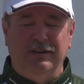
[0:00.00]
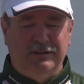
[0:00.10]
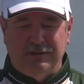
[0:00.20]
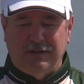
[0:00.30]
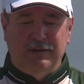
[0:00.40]
You
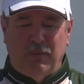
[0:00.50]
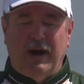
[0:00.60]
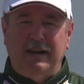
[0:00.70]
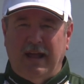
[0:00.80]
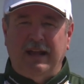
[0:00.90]
just can
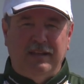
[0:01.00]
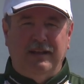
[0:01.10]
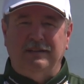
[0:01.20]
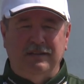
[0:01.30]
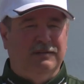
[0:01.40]
wind like
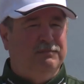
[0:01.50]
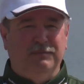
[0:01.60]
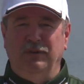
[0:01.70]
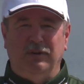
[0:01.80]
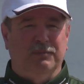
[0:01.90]
this and
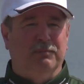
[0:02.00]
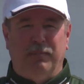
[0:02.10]
you can